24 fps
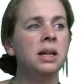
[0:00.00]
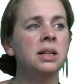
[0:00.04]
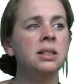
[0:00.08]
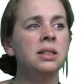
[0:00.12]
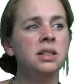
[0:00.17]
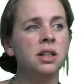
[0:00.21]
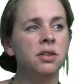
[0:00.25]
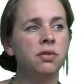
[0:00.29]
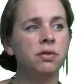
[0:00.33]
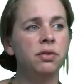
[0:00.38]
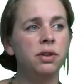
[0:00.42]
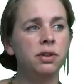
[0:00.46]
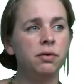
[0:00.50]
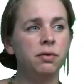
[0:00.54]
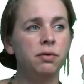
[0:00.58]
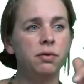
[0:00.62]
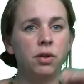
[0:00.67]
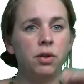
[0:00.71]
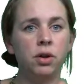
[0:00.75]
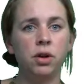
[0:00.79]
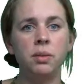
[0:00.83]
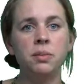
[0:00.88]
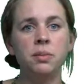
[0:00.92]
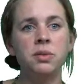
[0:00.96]
Different
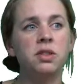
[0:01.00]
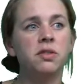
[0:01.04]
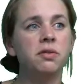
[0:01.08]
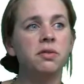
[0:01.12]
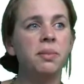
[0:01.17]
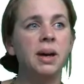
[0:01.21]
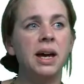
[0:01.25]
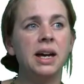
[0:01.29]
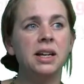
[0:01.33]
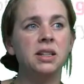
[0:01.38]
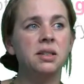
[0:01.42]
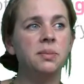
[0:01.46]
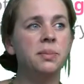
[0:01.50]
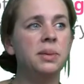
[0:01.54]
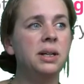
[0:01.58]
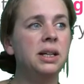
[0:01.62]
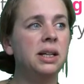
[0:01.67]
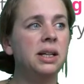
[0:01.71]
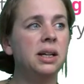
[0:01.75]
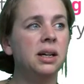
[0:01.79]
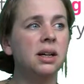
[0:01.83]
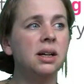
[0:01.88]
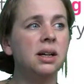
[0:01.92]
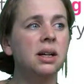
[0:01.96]
forms of mass
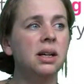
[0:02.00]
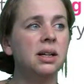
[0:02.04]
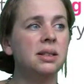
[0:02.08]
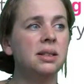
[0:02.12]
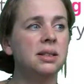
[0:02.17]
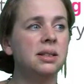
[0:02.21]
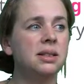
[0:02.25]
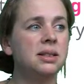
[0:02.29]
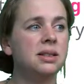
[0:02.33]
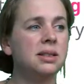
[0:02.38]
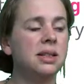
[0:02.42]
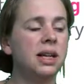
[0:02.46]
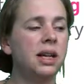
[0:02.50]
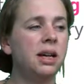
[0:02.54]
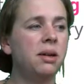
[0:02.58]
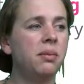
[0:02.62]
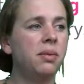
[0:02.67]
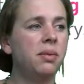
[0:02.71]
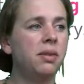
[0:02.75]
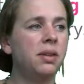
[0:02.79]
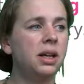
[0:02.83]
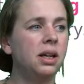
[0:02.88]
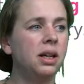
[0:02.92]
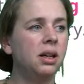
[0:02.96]
media, it's the same
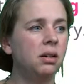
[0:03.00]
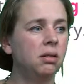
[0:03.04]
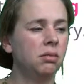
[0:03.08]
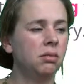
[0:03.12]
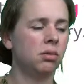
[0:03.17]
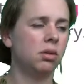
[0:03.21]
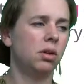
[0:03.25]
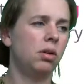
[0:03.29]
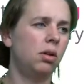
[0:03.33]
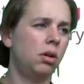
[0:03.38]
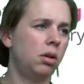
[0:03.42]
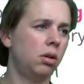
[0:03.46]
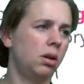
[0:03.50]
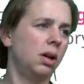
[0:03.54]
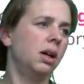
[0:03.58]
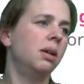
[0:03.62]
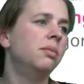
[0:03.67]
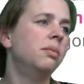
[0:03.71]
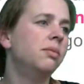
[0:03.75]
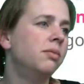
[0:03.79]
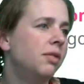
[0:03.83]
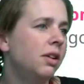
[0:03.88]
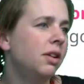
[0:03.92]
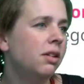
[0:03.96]
thing. Oh, I'm
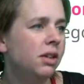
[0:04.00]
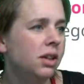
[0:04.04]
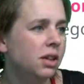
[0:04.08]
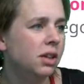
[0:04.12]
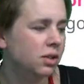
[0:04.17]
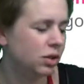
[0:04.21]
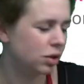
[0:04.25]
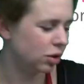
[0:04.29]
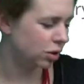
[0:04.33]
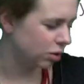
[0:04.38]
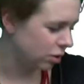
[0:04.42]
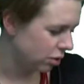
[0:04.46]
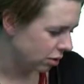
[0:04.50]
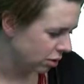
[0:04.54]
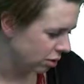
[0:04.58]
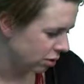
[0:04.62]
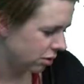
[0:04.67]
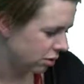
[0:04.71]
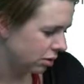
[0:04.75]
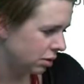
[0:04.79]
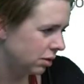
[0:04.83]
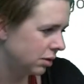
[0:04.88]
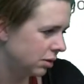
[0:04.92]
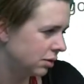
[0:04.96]
very
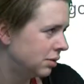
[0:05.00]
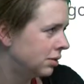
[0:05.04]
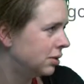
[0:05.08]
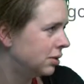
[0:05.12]
tall.